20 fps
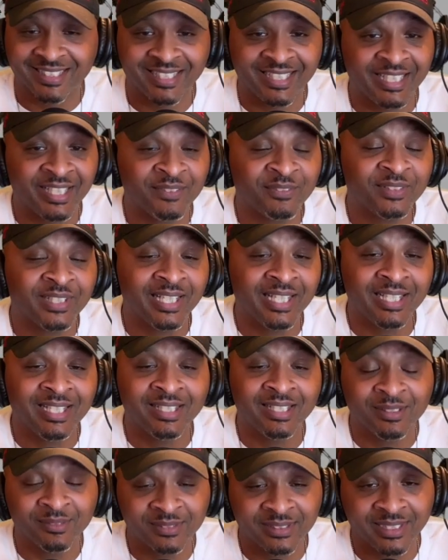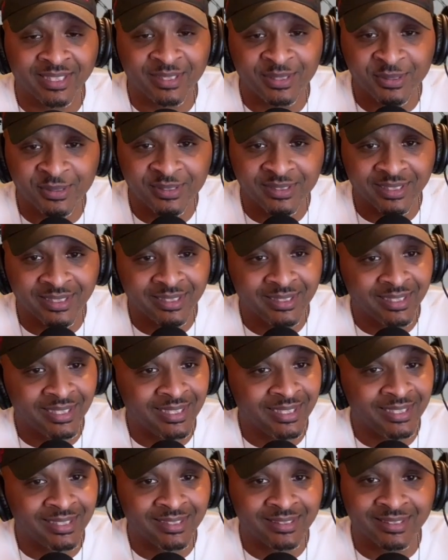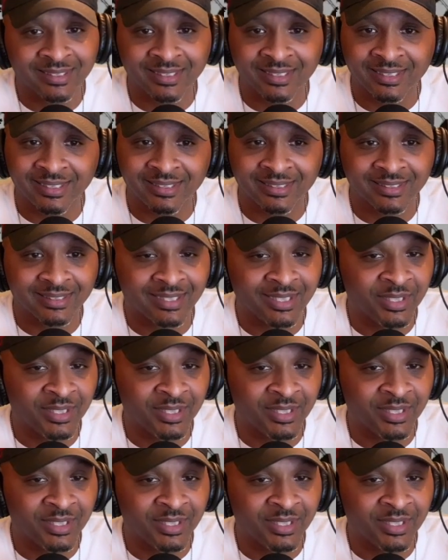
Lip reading: If they upset UCLA, then,